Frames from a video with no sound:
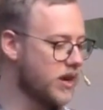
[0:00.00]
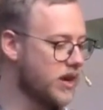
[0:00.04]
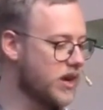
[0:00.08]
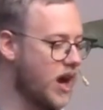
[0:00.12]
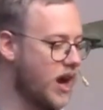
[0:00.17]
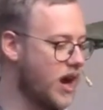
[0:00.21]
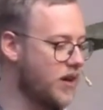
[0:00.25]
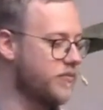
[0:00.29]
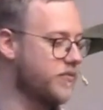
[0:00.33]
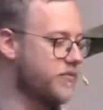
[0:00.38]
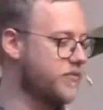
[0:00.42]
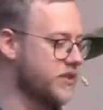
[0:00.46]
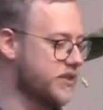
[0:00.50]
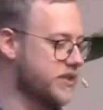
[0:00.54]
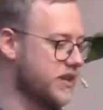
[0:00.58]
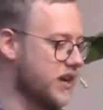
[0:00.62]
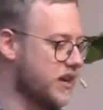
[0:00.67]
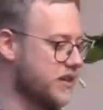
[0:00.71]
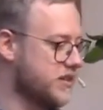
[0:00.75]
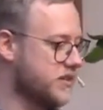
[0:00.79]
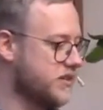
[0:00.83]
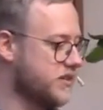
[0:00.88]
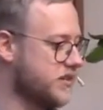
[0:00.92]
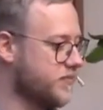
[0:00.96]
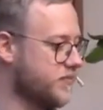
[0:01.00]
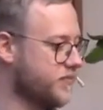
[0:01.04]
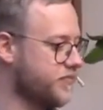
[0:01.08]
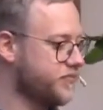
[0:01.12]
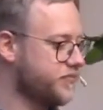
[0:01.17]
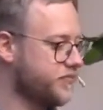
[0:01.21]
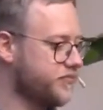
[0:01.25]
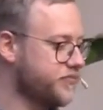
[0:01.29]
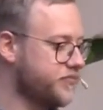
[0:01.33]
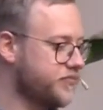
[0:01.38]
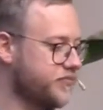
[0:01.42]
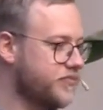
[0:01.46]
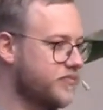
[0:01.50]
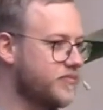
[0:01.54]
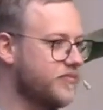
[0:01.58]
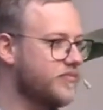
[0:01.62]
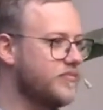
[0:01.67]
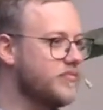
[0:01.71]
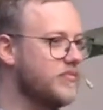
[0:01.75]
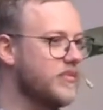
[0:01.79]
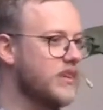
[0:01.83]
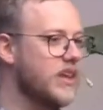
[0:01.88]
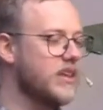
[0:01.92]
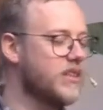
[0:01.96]
comfort us.
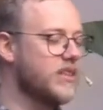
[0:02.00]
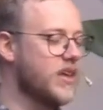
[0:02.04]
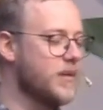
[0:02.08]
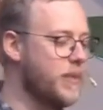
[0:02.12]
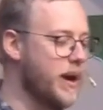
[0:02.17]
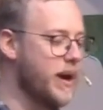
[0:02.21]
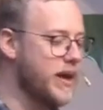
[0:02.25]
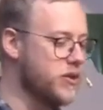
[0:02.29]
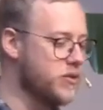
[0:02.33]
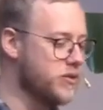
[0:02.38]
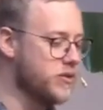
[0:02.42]
The Bayeux